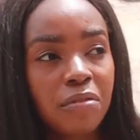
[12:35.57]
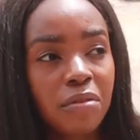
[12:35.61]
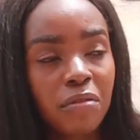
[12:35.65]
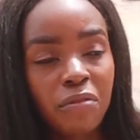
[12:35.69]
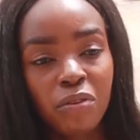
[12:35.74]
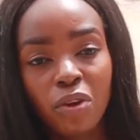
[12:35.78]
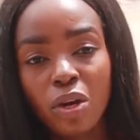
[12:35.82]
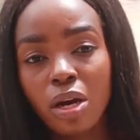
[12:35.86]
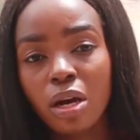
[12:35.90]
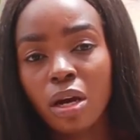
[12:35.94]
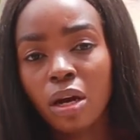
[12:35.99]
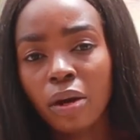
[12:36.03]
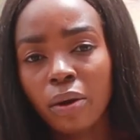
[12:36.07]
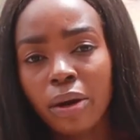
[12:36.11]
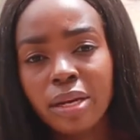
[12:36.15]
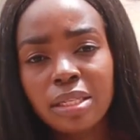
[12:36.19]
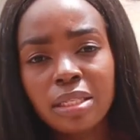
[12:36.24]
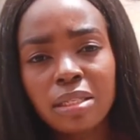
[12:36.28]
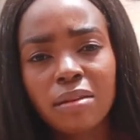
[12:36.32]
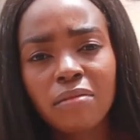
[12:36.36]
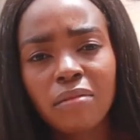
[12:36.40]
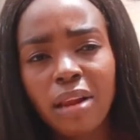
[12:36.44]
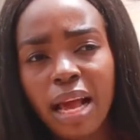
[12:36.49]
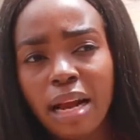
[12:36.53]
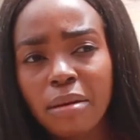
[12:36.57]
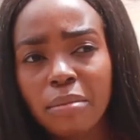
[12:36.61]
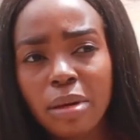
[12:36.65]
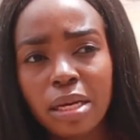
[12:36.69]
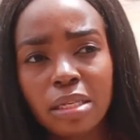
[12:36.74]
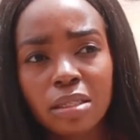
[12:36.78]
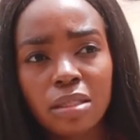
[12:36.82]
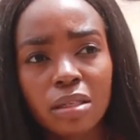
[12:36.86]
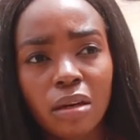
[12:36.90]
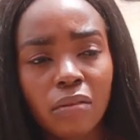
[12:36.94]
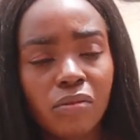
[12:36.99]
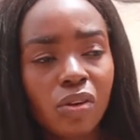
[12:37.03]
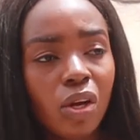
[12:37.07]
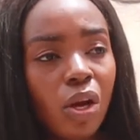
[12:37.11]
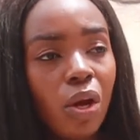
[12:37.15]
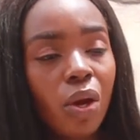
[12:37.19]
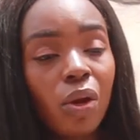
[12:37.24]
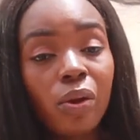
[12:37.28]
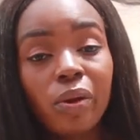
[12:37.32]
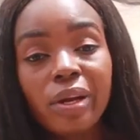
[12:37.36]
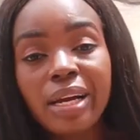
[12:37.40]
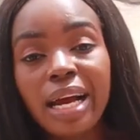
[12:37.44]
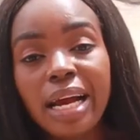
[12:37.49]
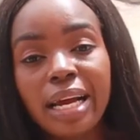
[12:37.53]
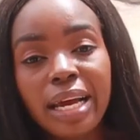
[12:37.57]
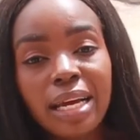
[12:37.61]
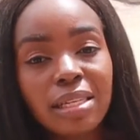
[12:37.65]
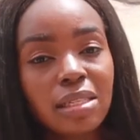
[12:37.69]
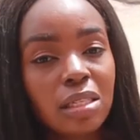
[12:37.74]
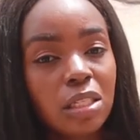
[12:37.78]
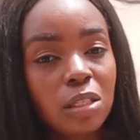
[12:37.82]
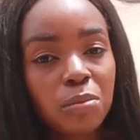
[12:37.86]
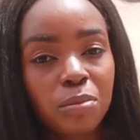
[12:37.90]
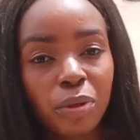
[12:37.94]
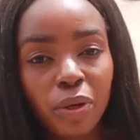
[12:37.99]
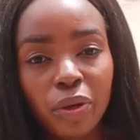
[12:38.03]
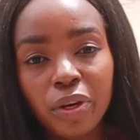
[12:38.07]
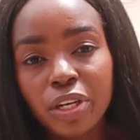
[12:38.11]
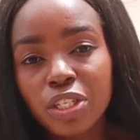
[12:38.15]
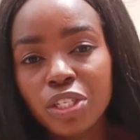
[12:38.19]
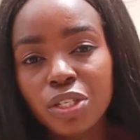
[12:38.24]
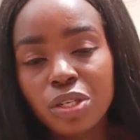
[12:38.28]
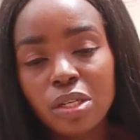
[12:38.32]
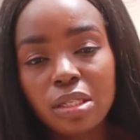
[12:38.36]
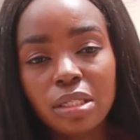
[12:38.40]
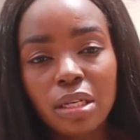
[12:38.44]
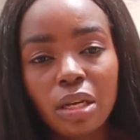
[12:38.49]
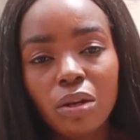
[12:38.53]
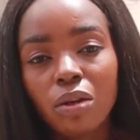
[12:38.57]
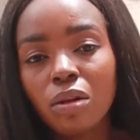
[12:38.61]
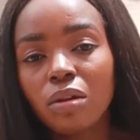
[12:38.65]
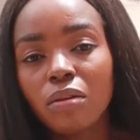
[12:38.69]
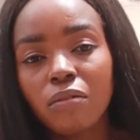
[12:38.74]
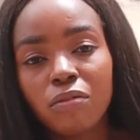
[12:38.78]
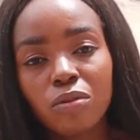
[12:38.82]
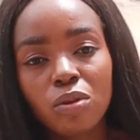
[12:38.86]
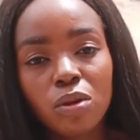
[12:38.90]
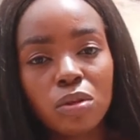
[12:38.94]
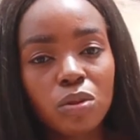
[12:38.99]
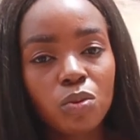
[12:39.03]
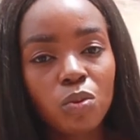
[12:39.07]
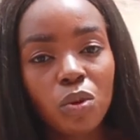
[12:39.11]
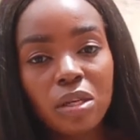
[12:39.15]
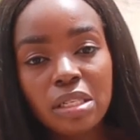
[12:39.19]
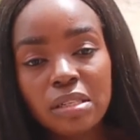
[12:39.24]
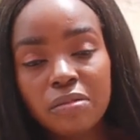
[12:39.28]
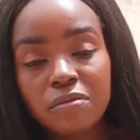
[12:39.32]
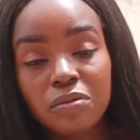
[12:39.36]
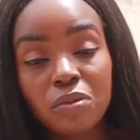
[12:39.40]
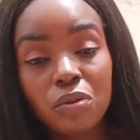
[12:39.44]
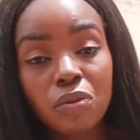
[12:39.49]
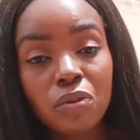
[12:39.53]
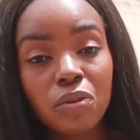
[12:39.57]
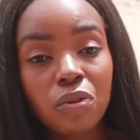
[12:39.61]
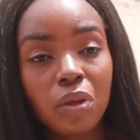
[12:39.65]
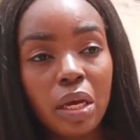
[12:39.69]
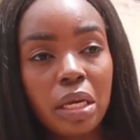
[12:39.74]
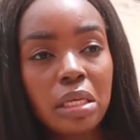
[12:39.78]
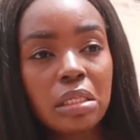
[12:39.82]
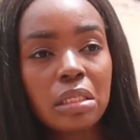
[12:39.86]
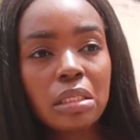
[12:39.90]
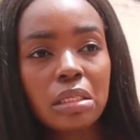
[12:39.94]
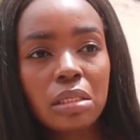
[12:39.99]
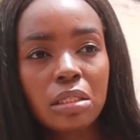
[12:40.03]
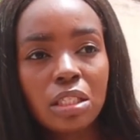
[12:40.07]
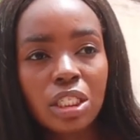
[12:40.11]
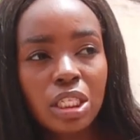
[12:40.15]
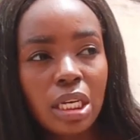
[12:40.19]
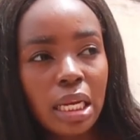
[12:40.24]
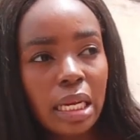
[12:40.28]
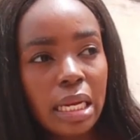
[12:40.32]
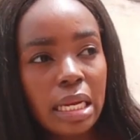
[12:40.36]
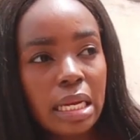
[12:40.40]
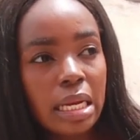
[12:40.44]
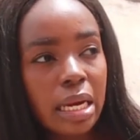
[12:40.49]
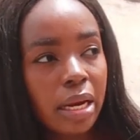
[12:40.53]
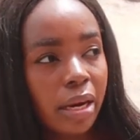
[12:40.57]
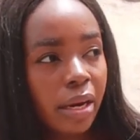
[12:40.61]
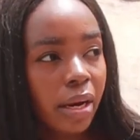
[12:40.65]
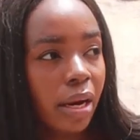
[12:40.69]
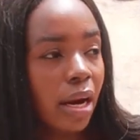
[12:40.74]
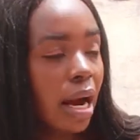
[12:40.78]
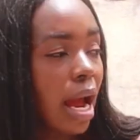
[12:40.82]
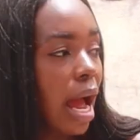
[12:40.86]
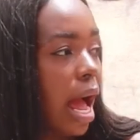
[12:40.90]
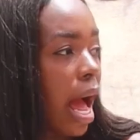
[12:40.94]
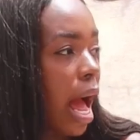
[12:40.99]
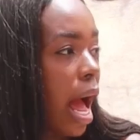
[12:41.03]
If you're creative like myself, you can get inspiration from all of those wonderful things chilling here.